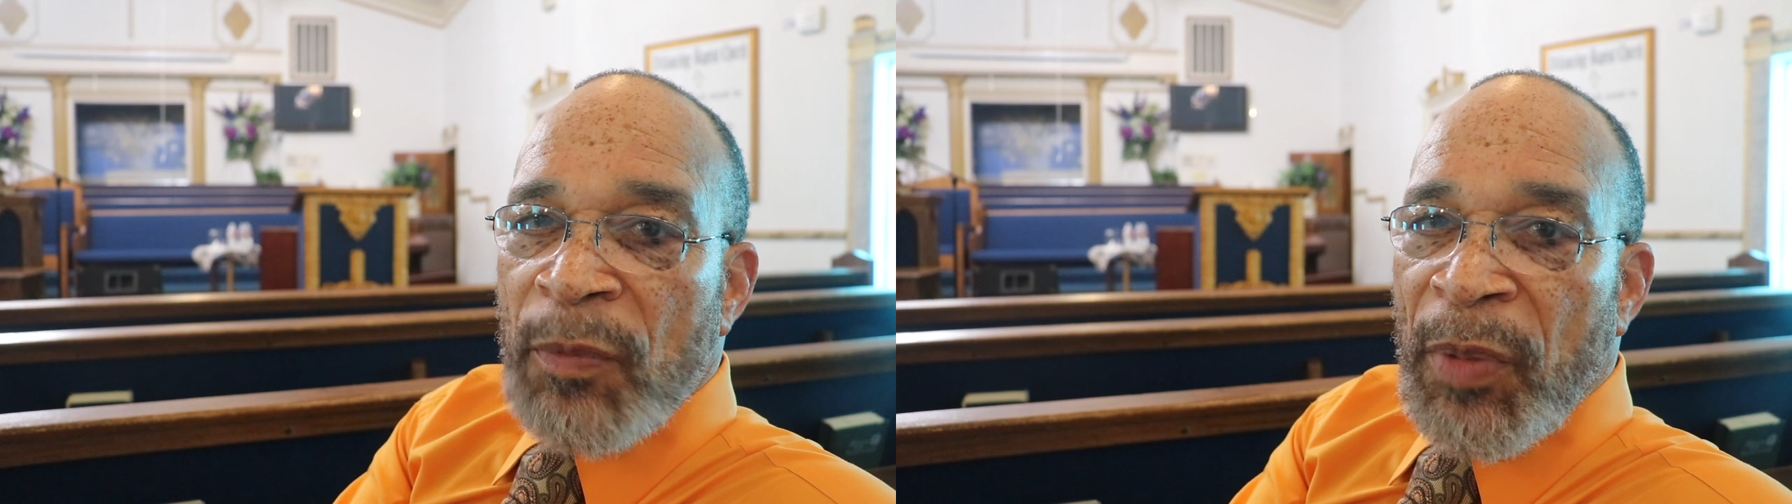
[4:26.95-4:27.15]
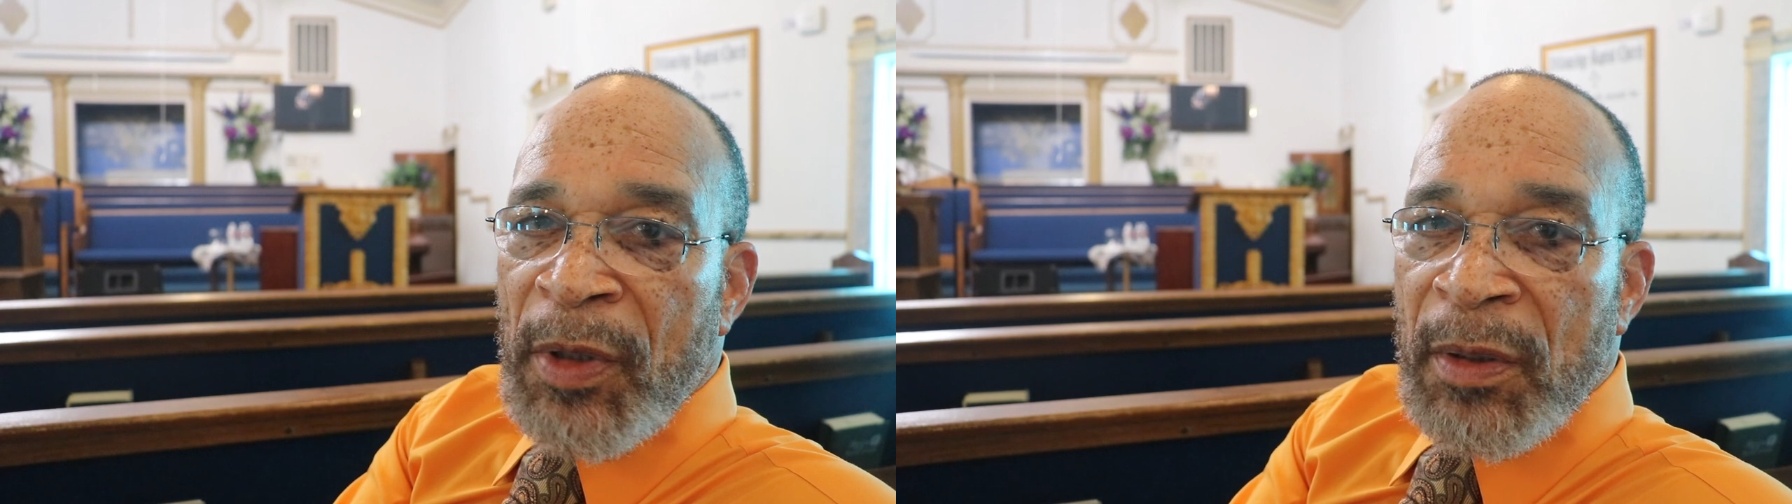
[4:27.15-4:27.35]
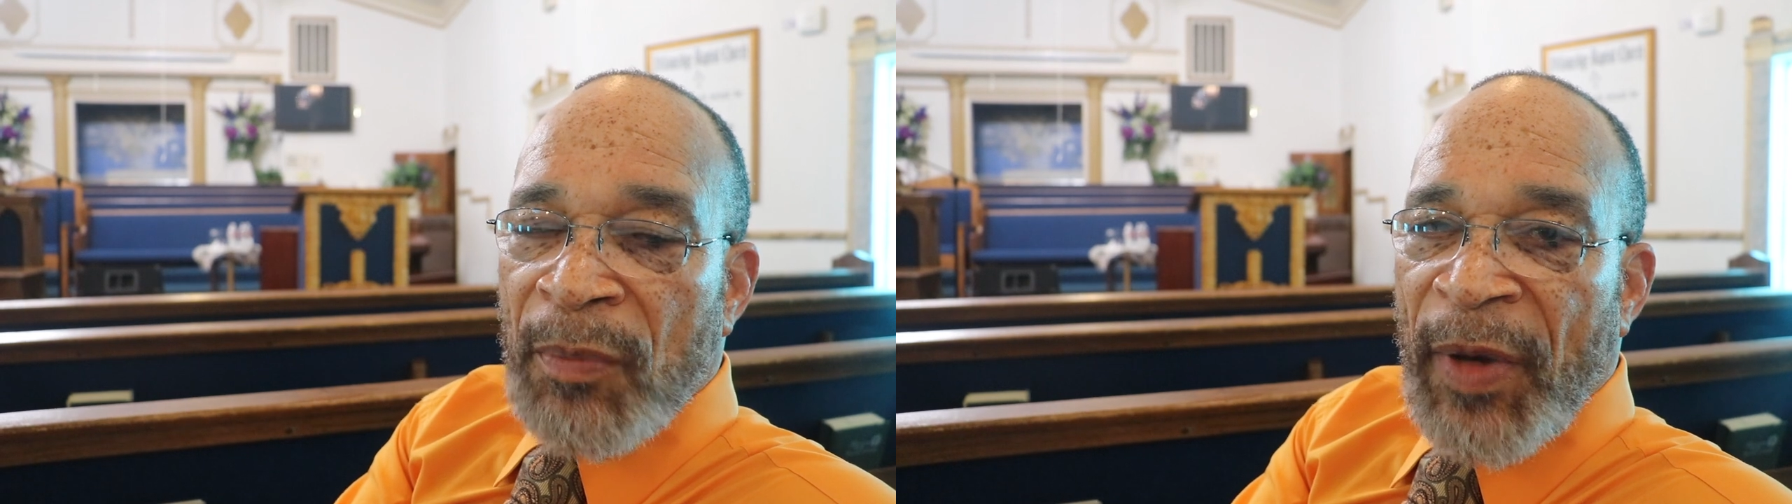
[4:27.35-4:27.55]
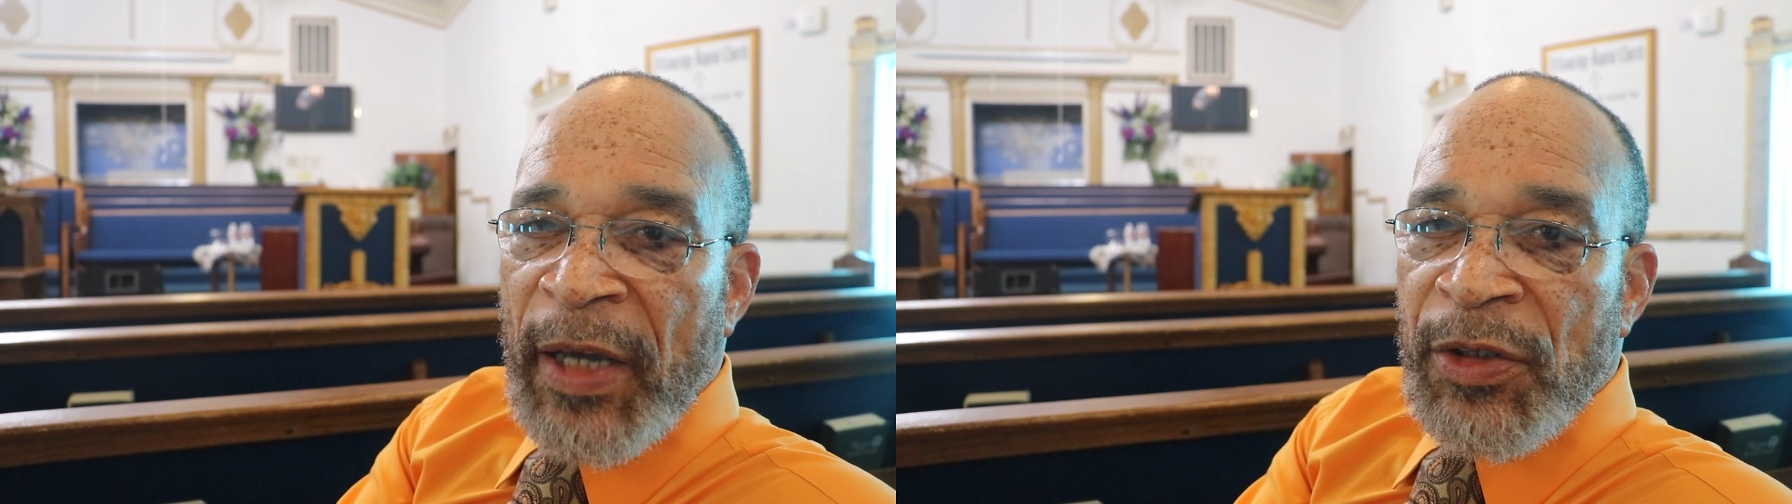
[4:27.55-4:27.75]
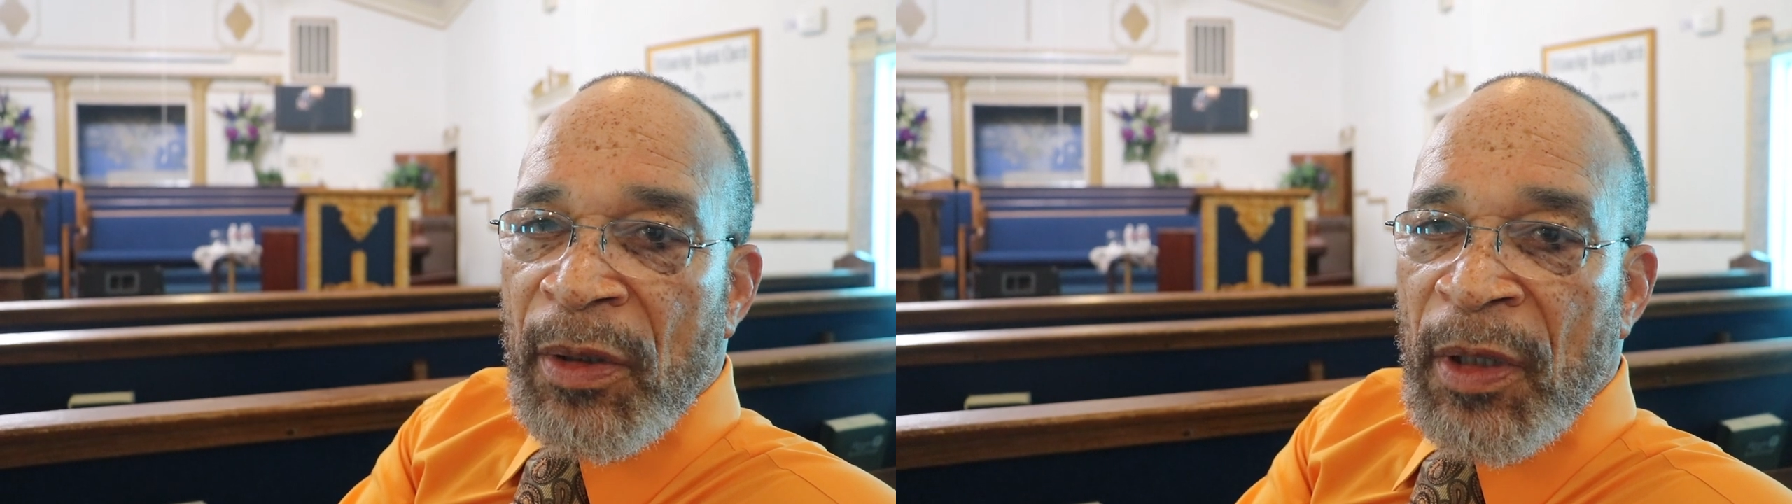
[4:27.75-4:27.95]

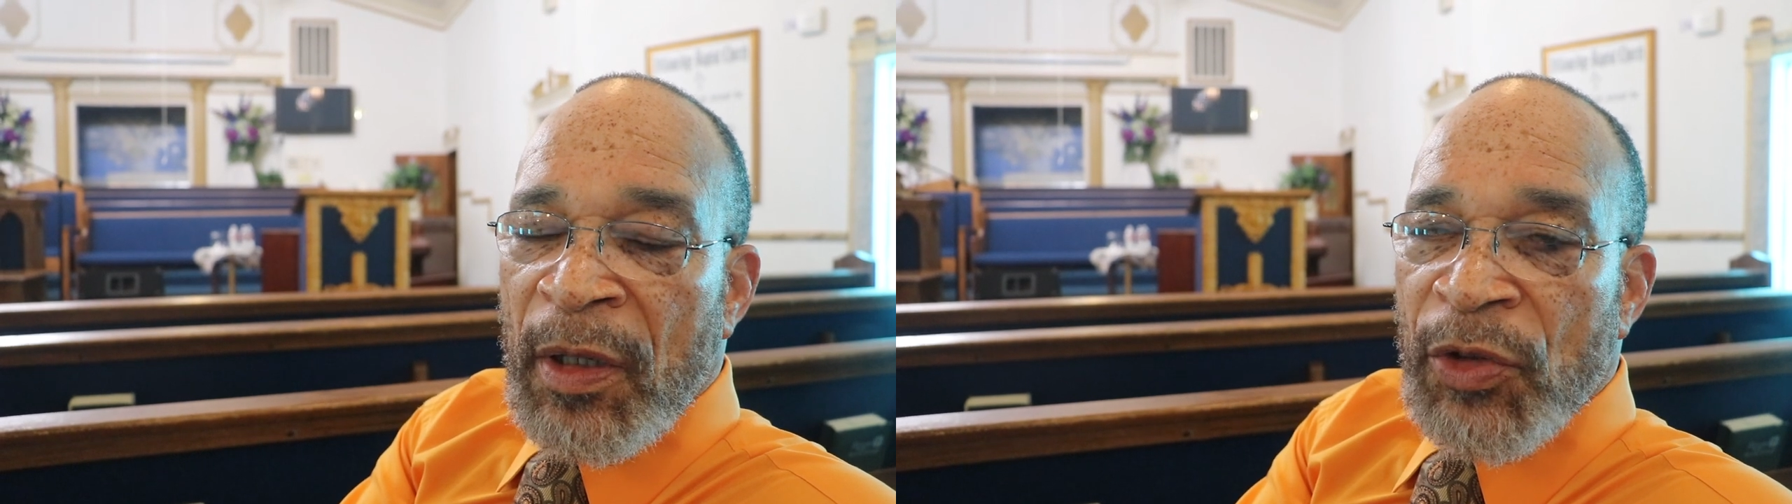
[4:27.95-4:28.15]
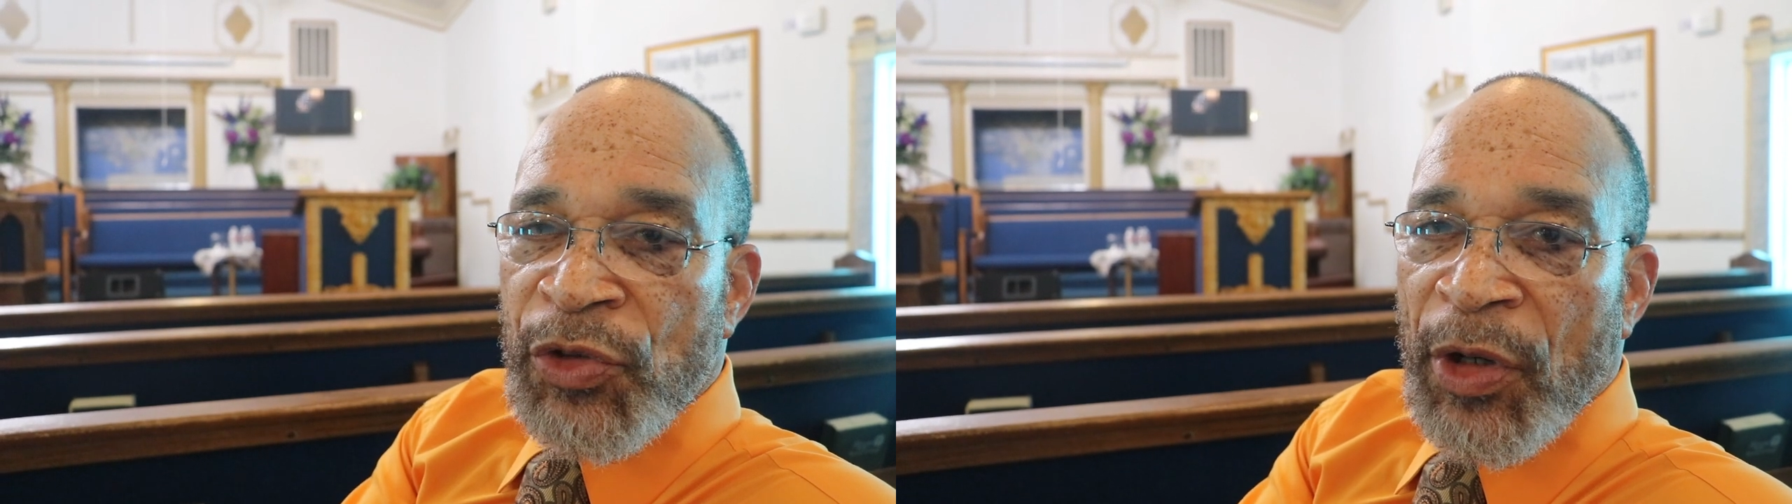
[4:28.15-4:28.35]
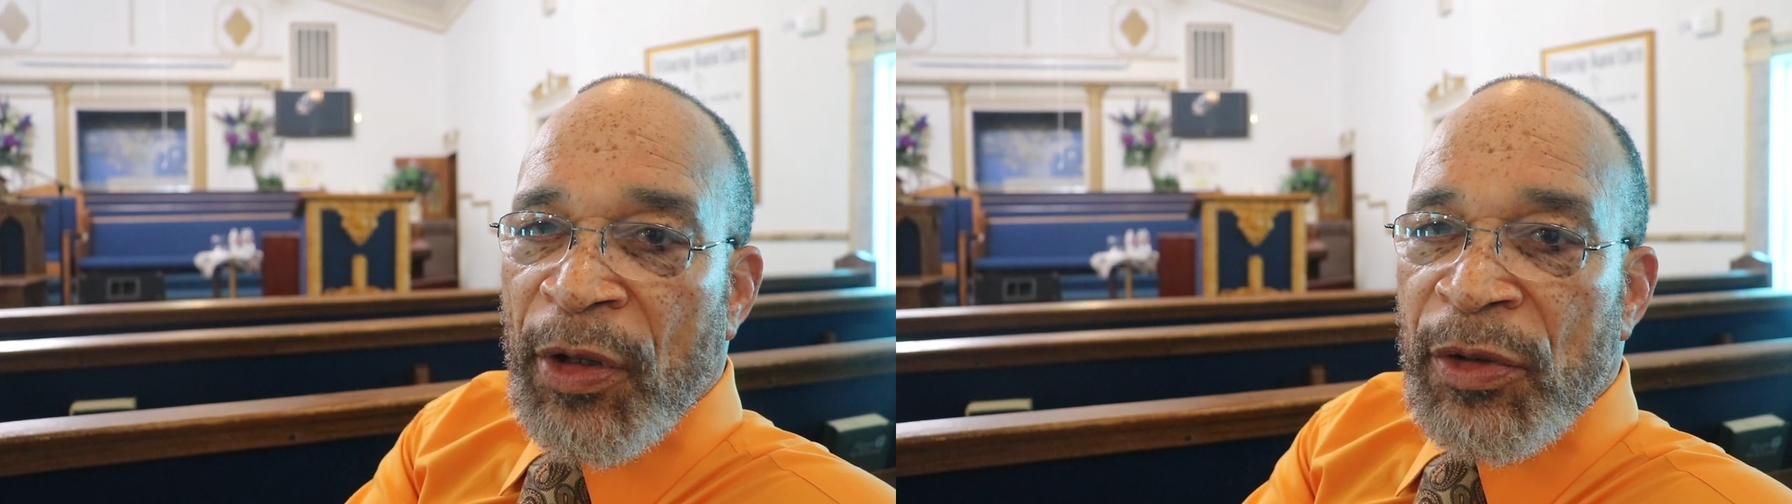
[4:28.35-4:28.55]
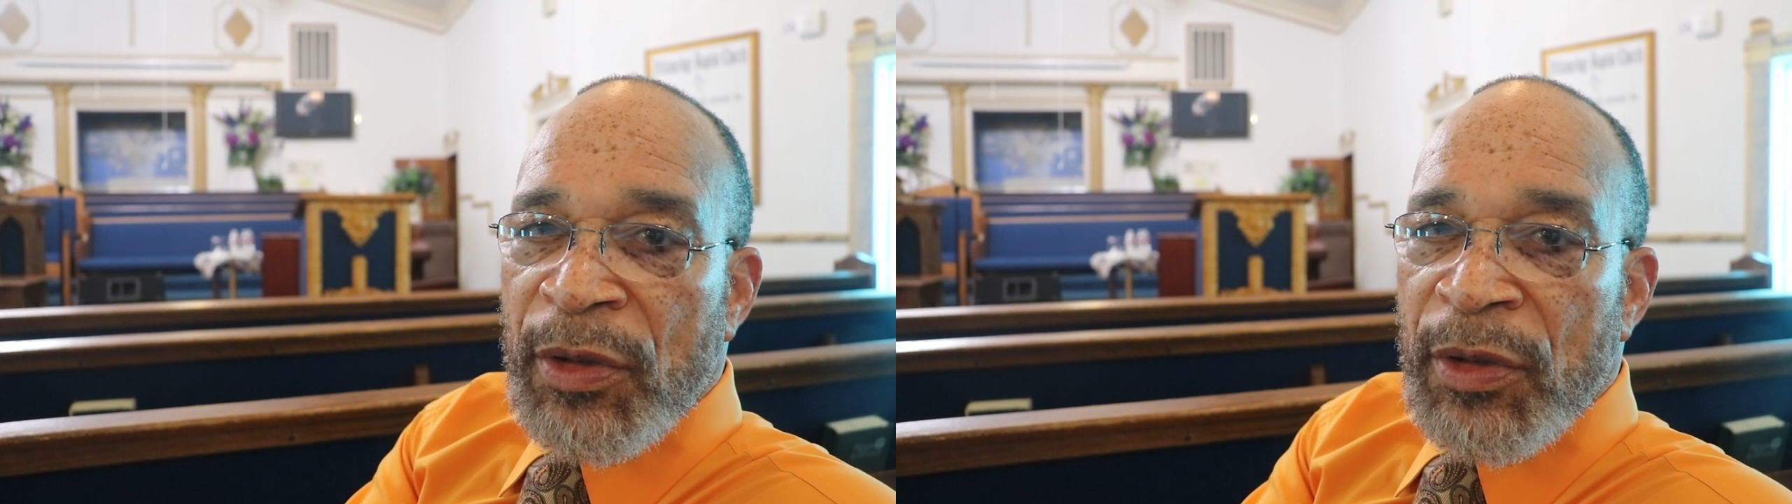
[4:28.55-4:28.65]
participation in the church.